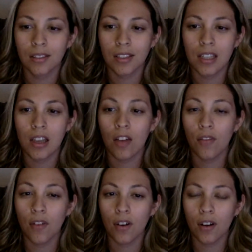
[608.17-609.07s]
See how
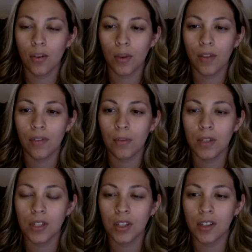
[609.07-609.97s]
far away from
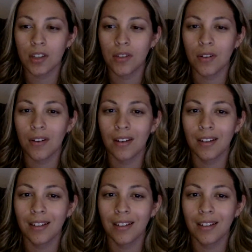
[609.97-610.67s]
each other you are.